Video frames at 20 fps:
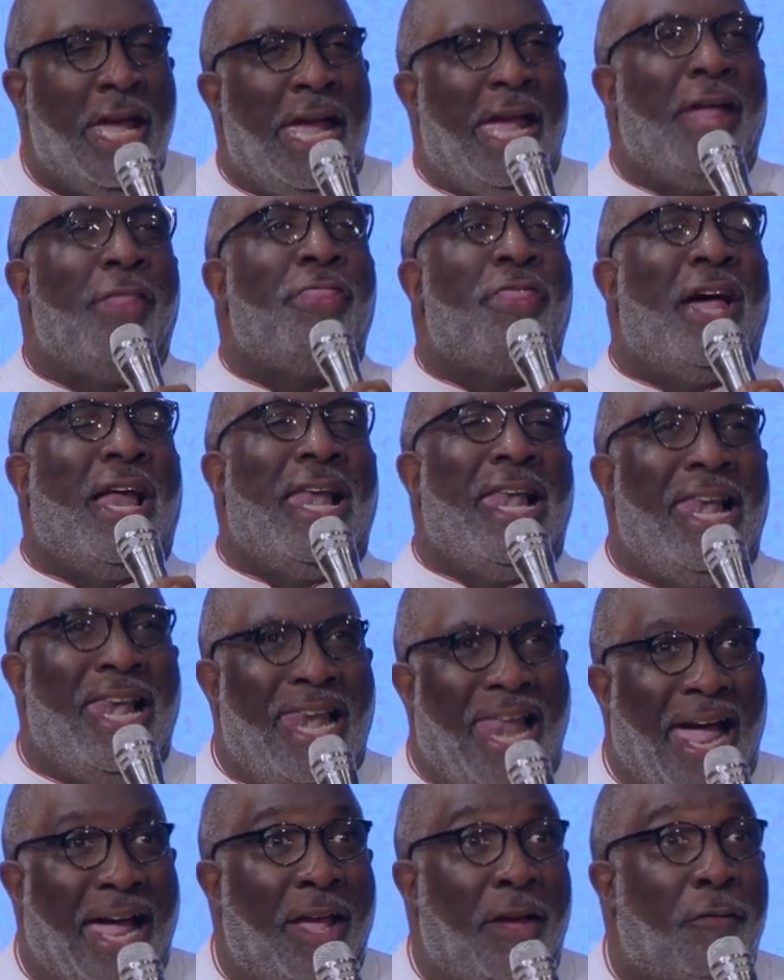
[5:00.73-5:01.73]
in the
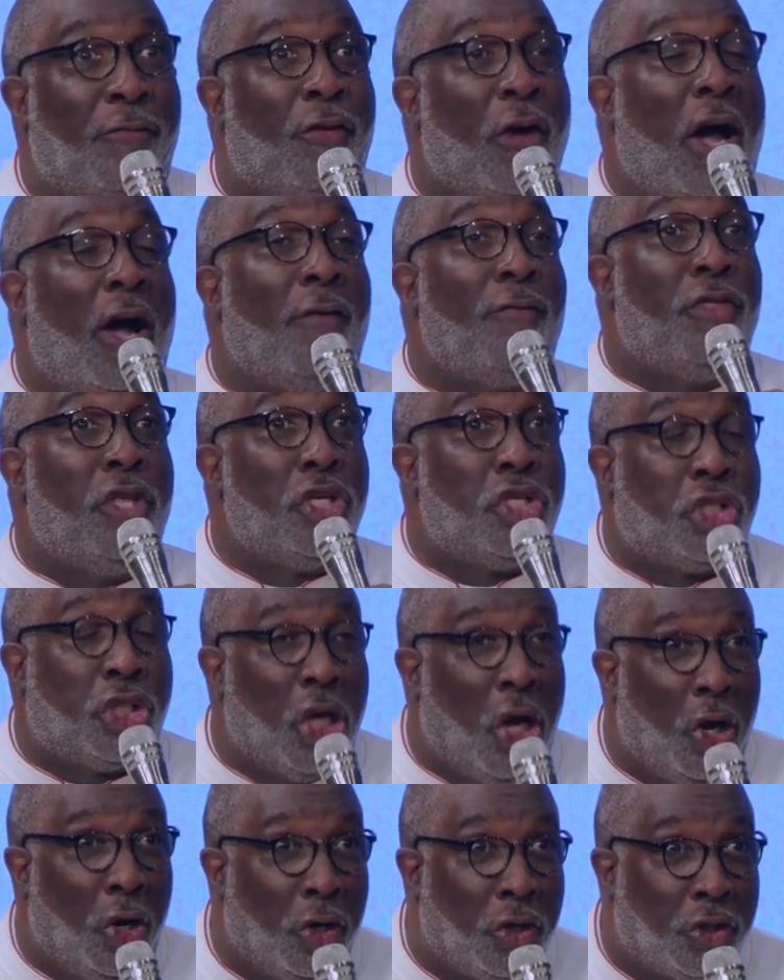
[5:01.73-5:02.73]
life of the
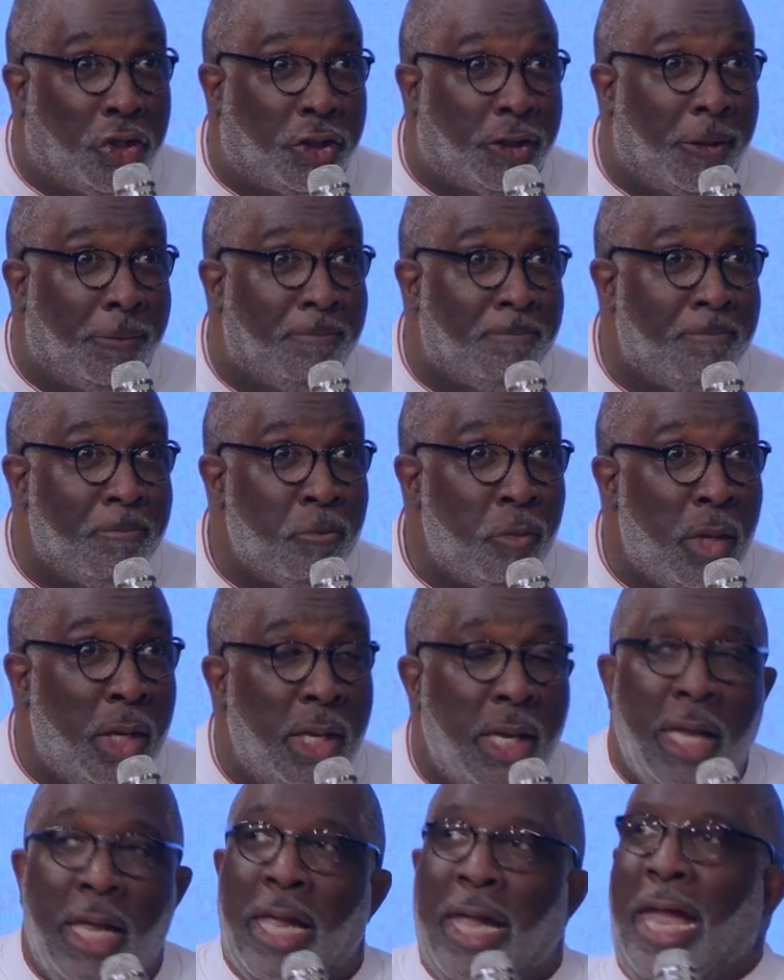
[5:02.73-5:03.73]
church.
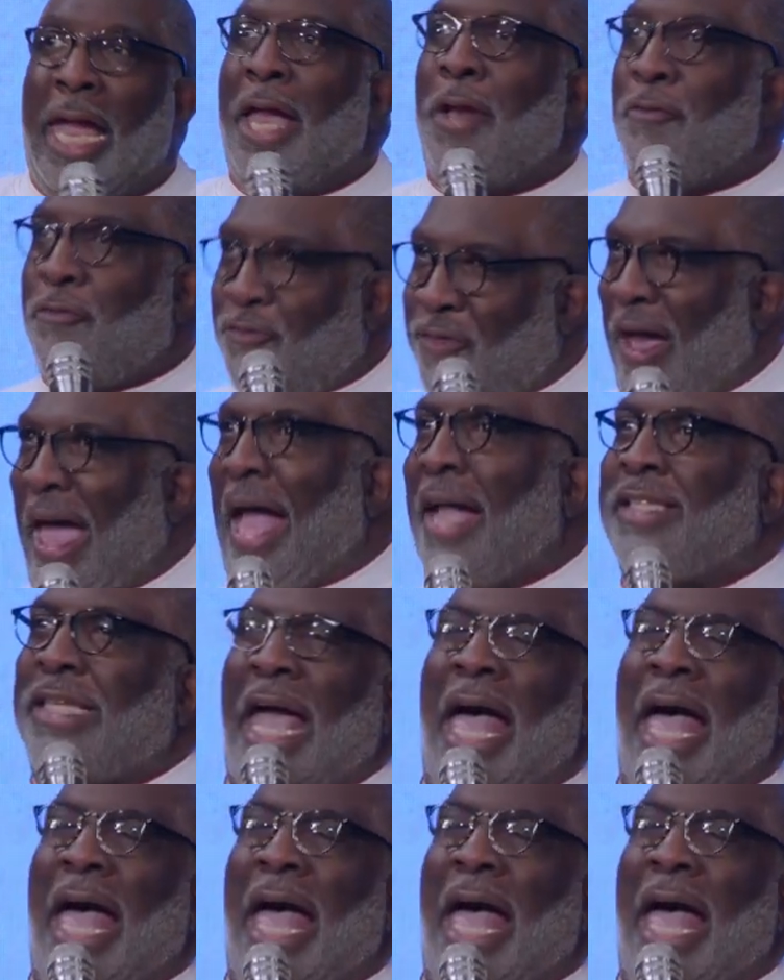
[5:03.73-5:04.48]
In fact,